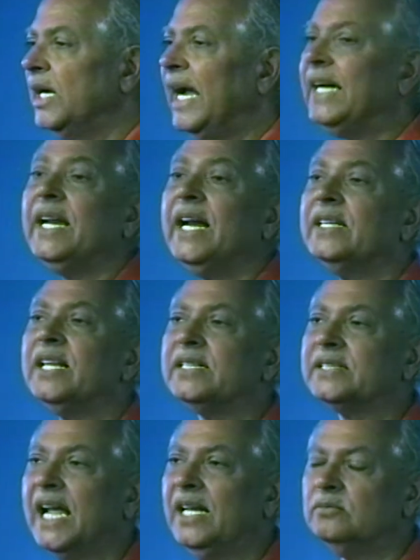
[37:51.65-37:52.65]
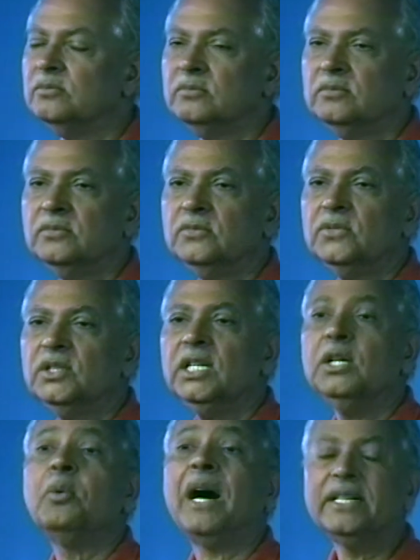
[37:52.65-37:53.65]
and at that time,
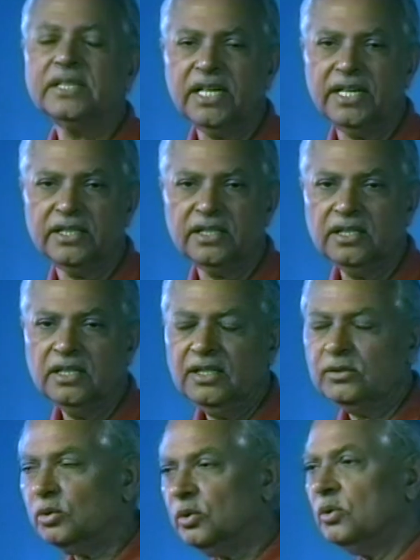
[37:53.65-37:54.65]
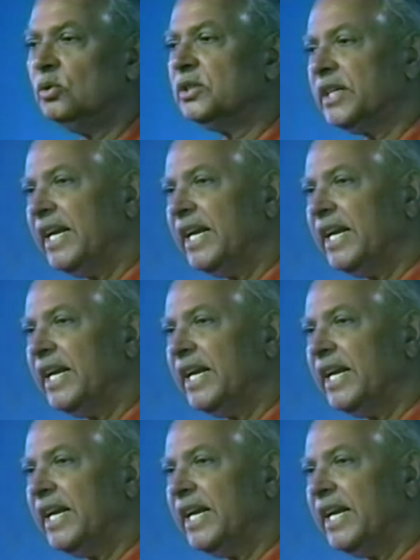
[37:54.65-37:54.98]
he wanted to